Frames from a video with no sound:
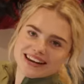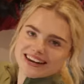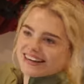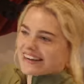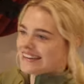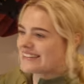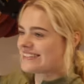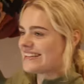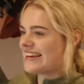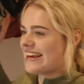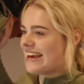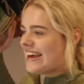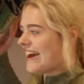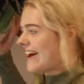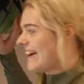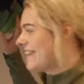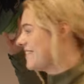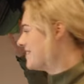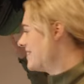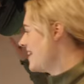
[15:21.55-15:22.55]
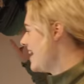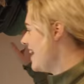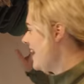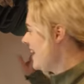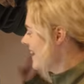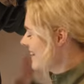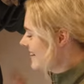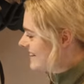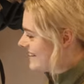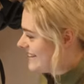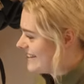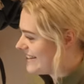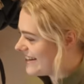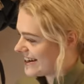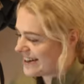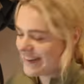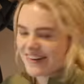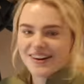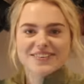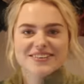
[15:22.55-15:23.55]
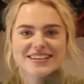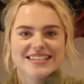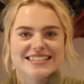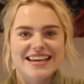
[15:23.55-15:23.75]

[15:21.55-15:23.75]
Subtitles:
it looks. I don't know what